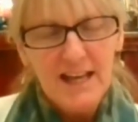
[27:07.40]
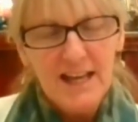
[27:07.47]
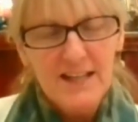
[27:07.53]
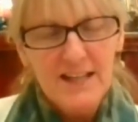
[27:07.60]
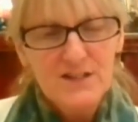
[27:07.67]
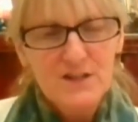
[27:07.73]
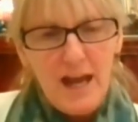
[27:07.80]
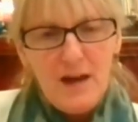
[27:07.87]

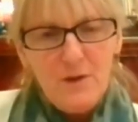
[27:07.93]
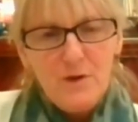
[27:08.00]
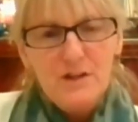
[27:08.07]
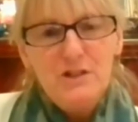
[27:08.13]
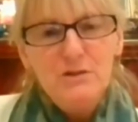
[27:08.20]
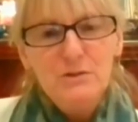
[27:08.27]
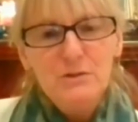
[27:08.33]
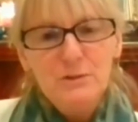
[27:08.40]
it's a way
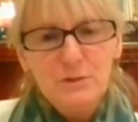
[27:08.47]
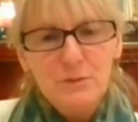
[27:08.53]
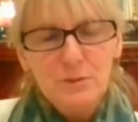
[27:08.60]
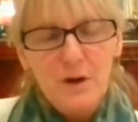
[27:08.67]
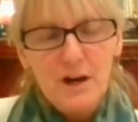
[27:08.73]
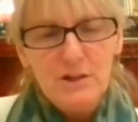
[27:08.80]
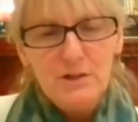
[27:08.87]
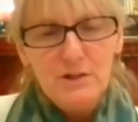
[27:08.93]
where
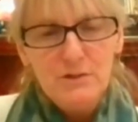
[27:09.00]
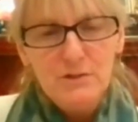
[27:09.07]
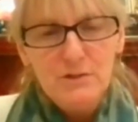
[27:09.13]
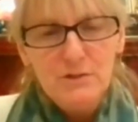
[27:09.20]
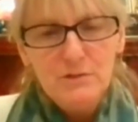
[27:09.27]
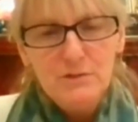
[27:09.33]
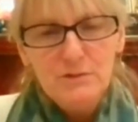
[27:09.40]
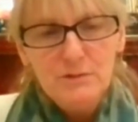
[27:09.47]

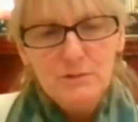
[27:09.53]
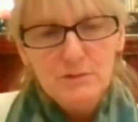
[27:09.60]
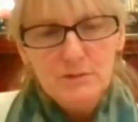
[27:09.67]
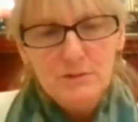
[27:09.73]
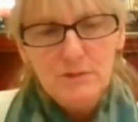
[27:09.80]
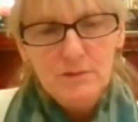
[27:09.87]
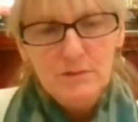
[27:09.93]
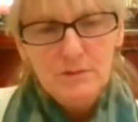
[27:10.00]
you
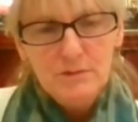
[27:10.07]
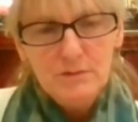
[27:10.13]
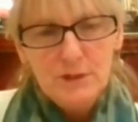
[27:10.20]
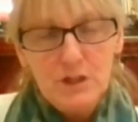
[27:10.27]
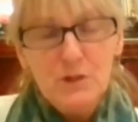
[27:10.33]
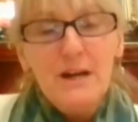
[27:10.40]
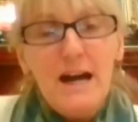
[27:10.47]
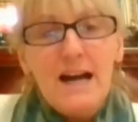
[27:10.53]

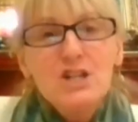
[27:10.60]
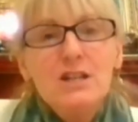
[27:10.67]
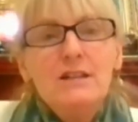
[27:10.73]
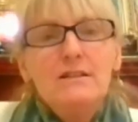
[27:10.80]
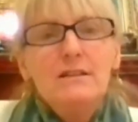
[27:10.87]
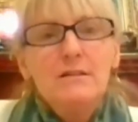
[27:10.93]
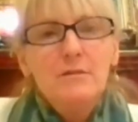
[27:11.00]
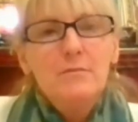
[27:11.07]

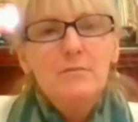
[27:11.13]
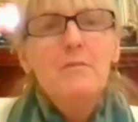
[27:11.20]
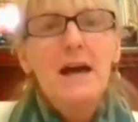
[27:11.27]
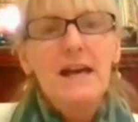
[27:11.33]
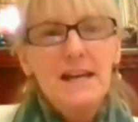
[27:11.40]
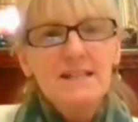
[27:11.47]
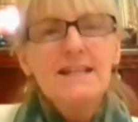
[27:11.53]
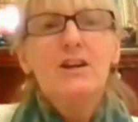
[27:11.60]
actually
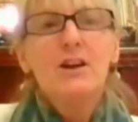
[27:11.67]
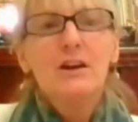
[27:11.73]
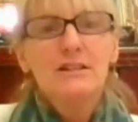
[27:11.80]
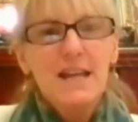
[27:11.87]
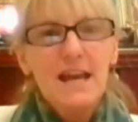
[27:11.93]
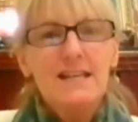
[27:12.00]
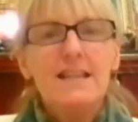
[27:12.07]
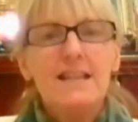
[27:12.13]
meditate
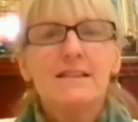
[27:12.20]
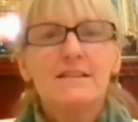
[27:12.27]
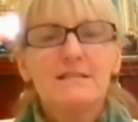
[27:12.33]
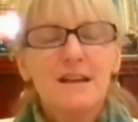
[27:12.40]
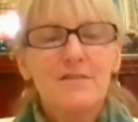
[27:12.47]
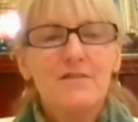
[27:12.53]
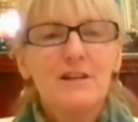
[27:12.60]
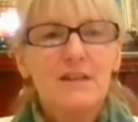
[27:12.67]
on taking the
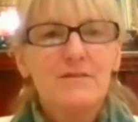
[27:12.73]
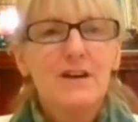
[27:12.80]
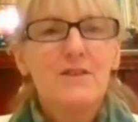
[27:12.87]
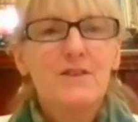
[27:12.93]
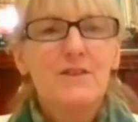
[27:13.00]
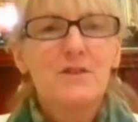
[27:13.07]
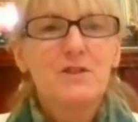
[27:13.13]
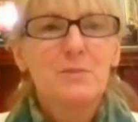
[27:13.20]
suffering of
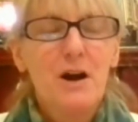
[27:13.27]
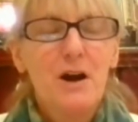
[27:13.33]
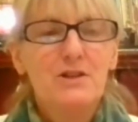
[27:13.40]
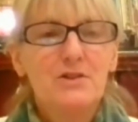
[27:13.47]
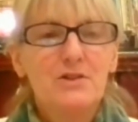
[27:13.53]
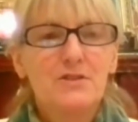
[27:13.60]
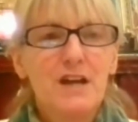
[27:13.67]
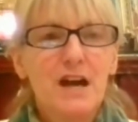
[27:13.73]
others
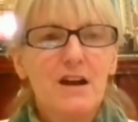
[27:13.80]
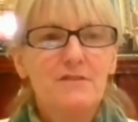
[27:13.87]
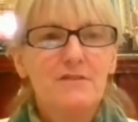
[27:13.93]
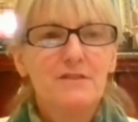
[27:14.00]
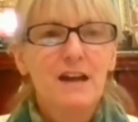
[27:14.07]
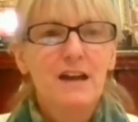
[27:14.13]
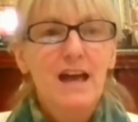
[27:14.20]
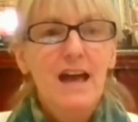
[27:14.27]
upon
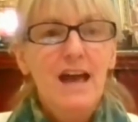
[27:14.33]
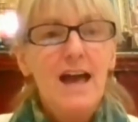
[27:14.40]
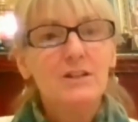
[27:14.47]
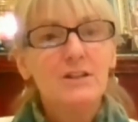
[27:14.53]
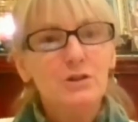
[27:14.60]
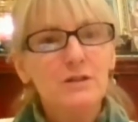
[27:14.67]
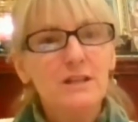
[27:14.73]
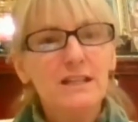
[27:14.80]
yourself,
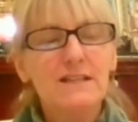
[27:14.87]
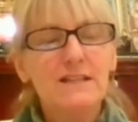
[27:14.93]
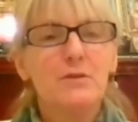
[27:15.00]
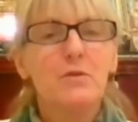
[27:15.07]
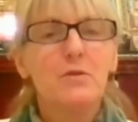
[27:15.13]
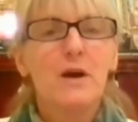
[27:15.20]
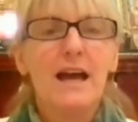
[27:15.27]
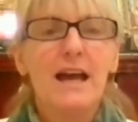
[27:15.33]
and you give
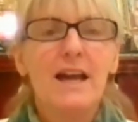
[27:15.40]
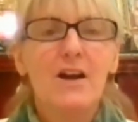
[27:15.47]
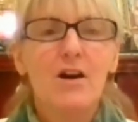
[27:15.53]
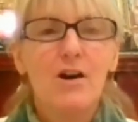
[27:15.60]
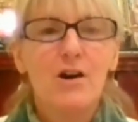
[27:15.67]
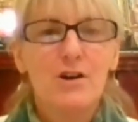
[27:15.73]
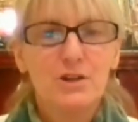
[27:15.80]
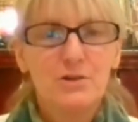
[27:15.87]
away
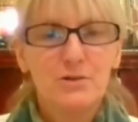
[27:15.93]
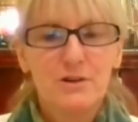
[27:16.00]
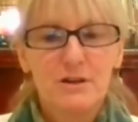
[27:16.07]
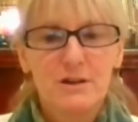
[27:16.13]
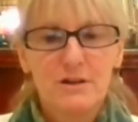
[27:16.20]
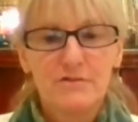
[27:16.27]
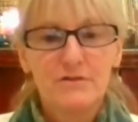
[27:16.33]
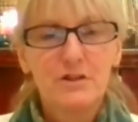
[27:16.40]
all
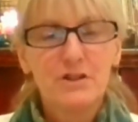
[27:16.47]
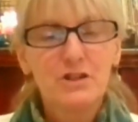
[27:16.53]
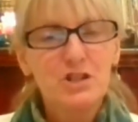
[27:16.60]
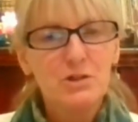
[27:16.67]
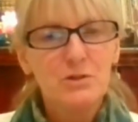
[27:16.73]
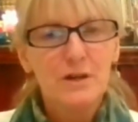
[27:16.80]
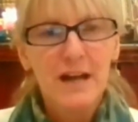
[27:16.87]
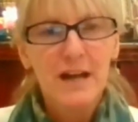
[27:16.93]
your
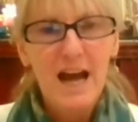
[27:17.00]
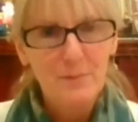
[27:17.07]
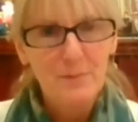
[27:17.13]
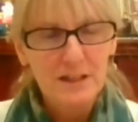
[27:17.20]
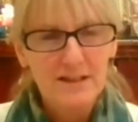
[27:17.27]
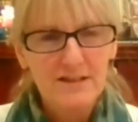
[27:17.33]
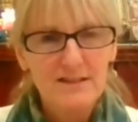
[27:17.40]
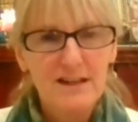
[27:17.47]
virtue and
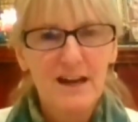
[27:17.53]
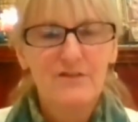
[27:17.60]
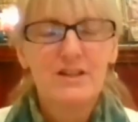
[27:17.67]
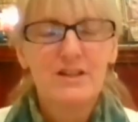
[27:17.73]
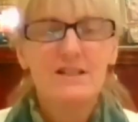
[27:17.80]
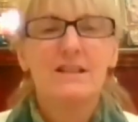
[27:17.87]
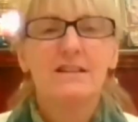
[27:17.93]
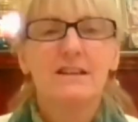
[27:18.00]
happiness and
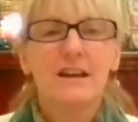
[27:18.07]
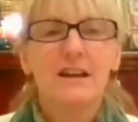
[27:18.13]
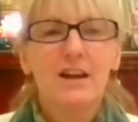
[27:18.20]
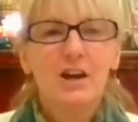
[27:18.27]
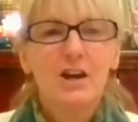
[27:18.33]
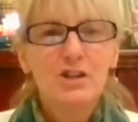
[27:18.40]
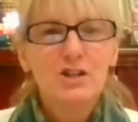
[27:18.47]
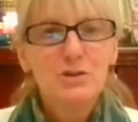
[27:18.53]
everything
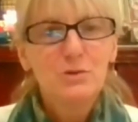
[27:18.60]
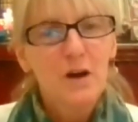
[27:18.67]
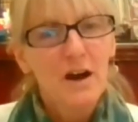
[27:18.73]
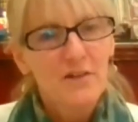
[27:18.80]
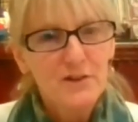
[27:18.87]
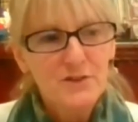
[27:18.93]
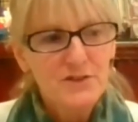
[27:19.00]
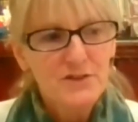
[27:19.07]
to
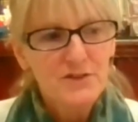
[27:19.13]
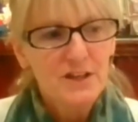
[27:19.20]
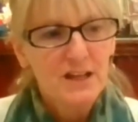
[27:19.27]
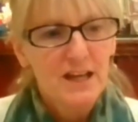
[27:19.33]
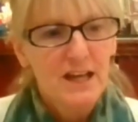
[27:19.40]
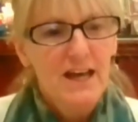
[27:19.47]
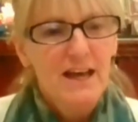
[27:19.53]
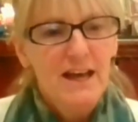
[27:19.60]
others.
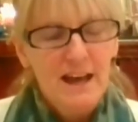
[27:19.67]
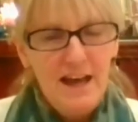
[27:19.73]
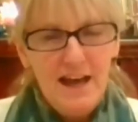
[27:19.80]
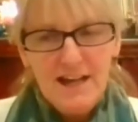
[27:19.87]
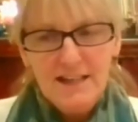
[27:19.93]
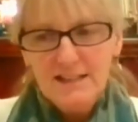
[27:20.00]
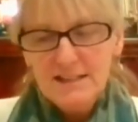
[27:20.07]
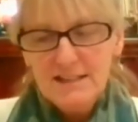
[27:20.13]

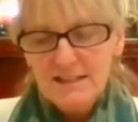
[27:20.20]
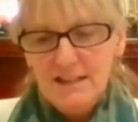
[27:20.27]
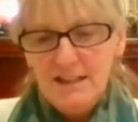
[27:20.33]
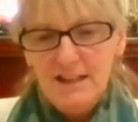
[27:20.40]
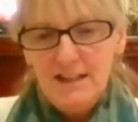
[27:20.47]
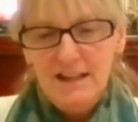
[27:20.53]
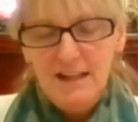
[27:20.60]
And